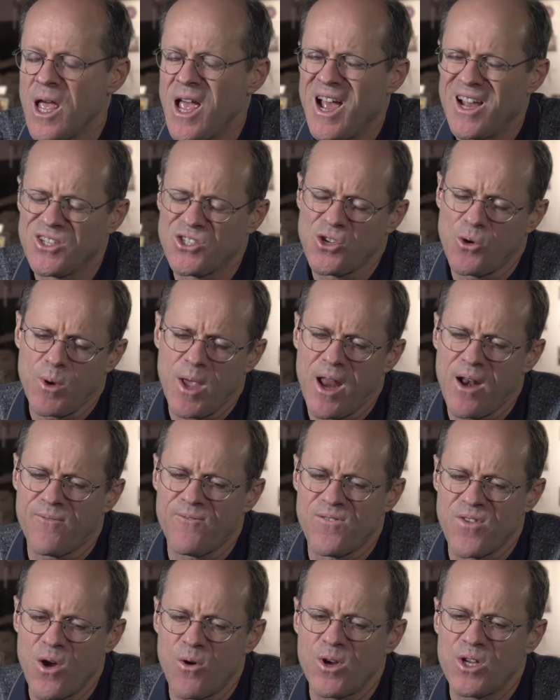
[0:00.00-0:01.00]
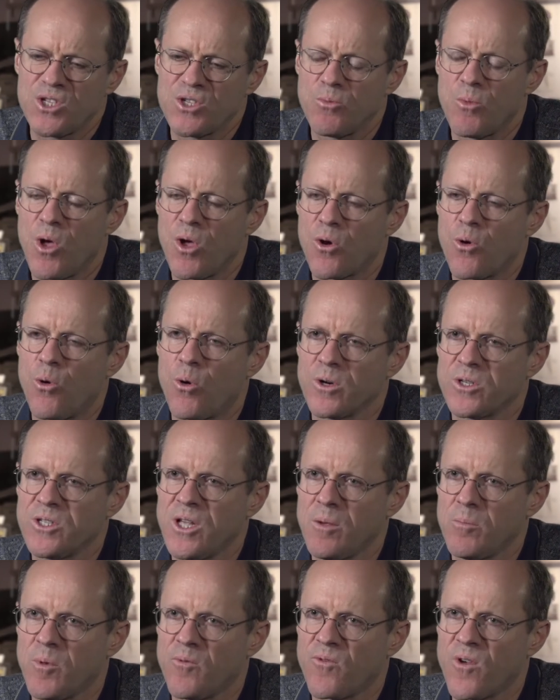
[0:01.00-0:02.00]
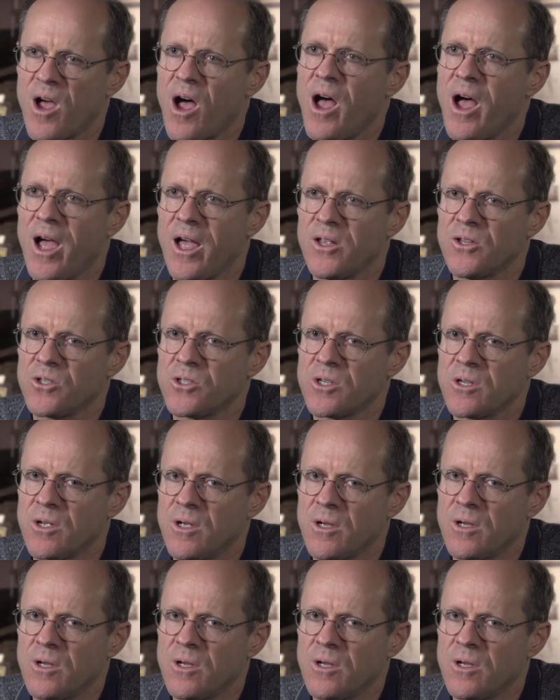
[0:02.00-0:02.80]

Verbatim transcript: And so we had a very small core team of guys,